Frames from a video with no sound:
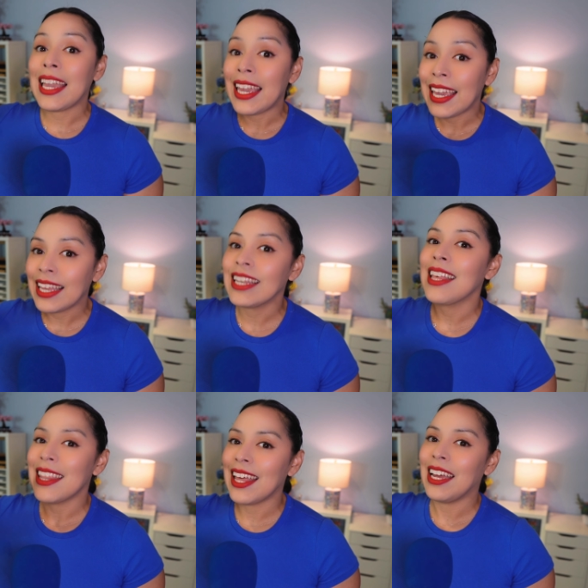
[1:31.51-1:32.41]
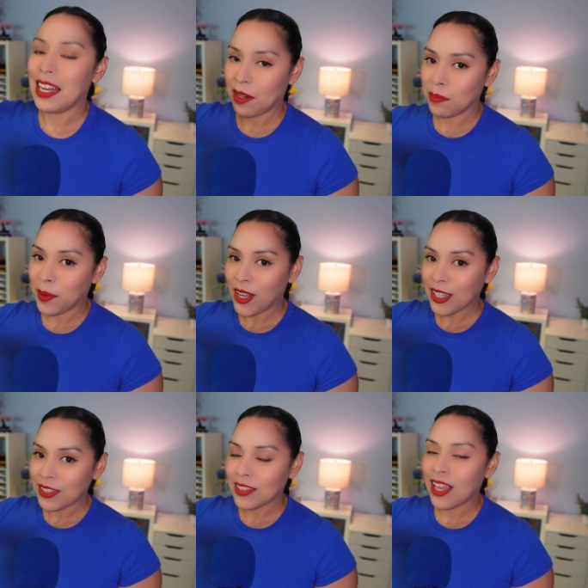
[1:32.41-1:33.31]
in that
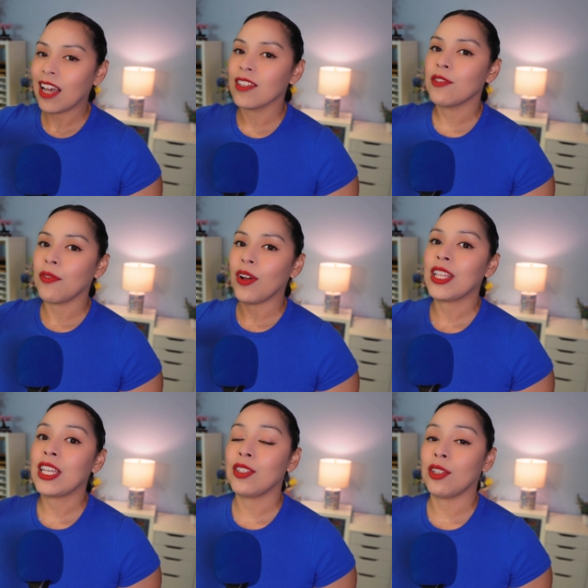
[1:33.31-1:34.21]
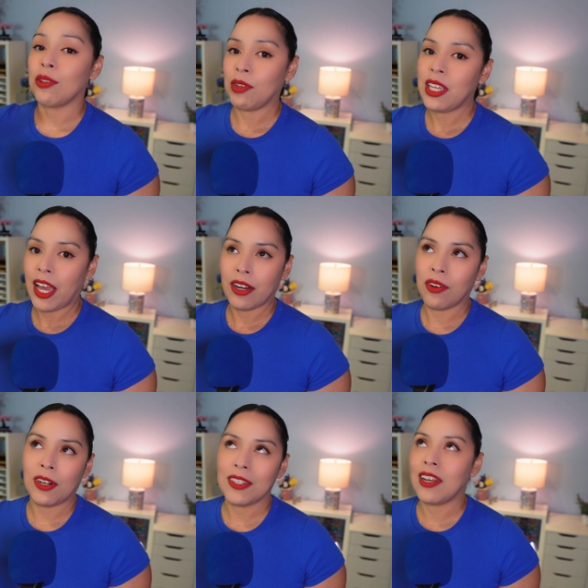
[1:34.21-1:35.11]
inbox as falling into 3
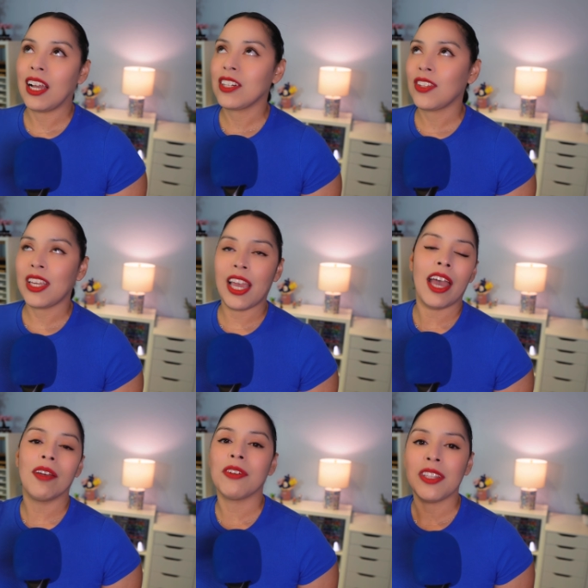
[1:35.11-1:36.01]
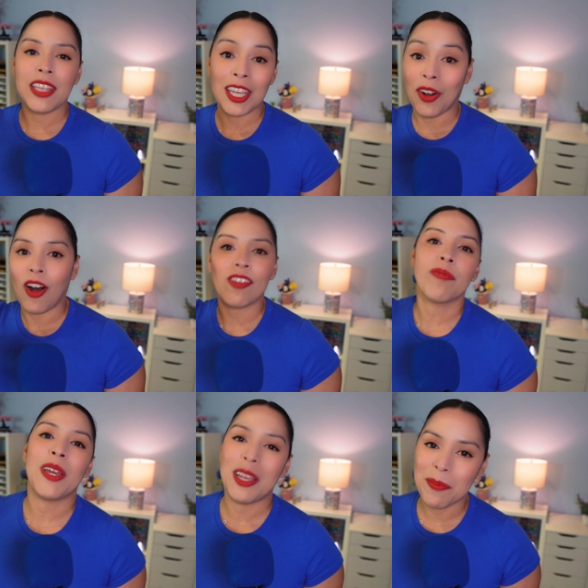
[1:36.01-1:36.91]
categories. And actually, everything in all of
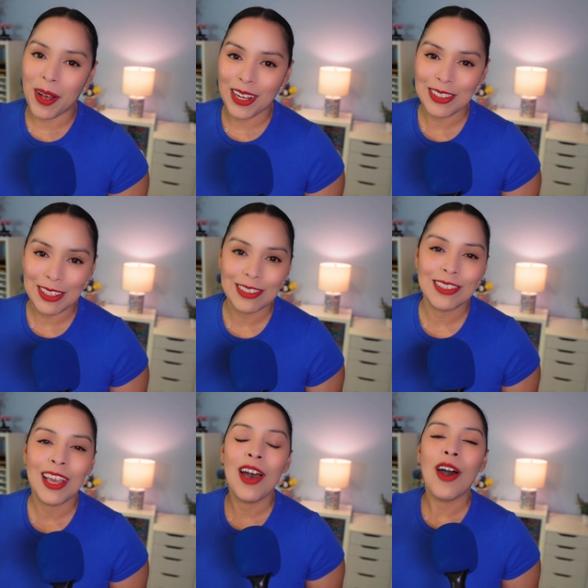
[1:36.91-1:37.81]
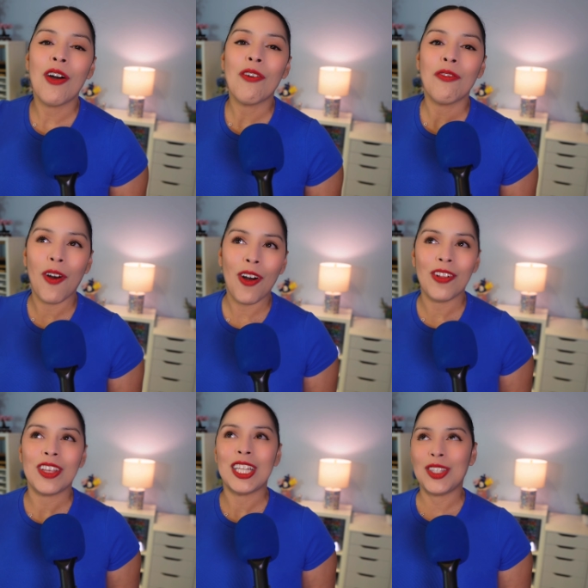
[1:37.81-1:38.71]
my inboxes fall
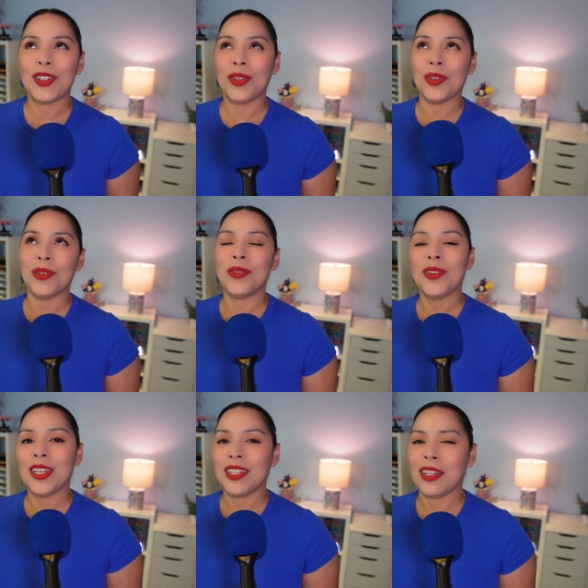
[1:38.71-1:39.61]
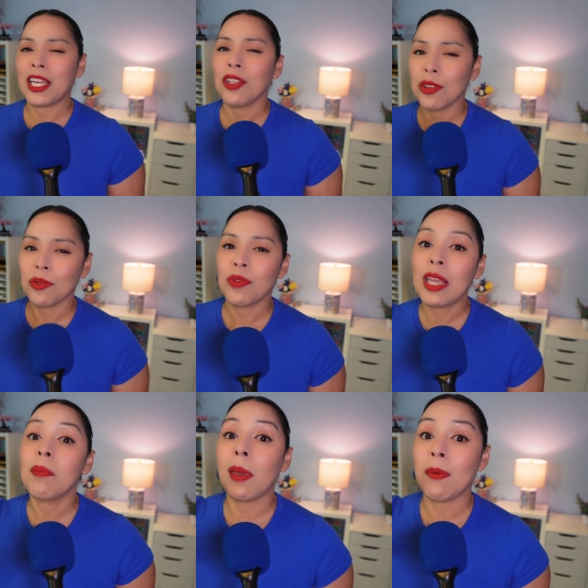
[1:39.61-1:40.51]
into like
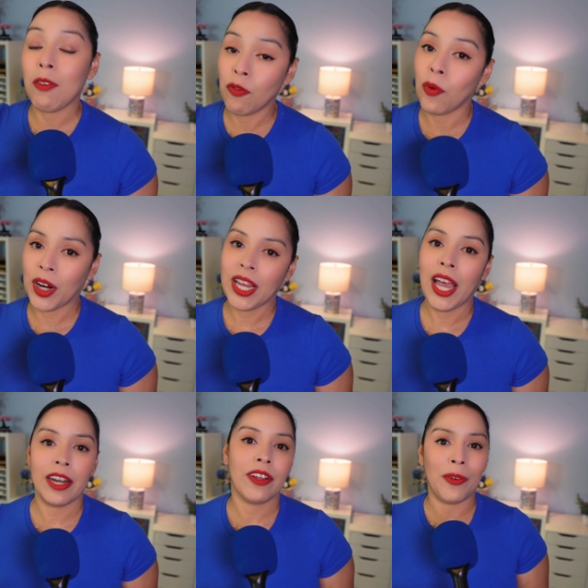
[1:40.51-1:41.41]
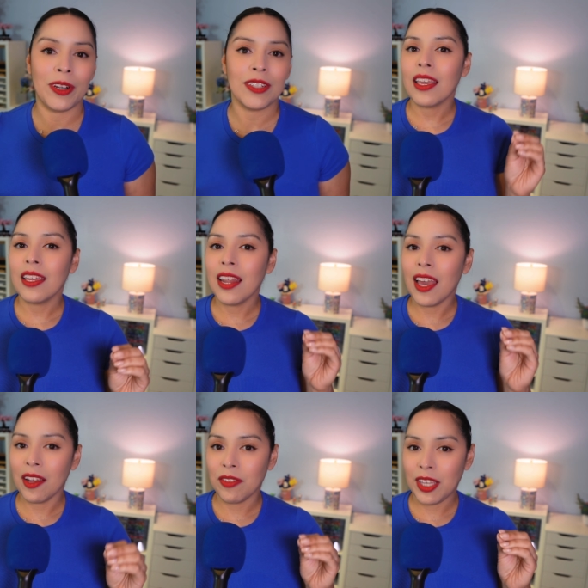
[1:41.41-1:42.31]
3, maybe 4 categories. In
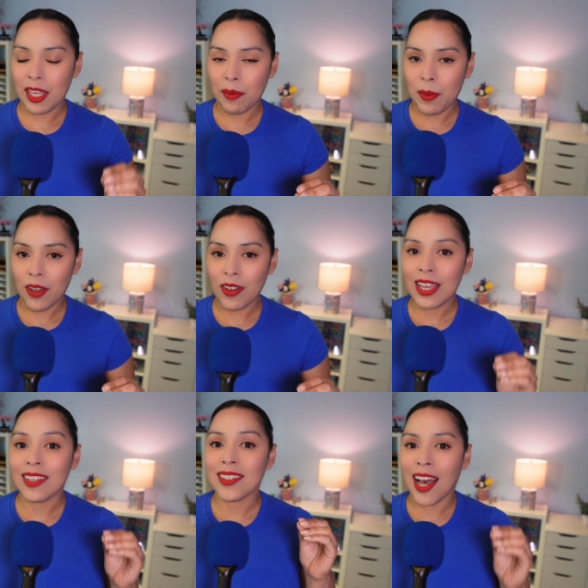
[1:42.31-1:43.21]
every email is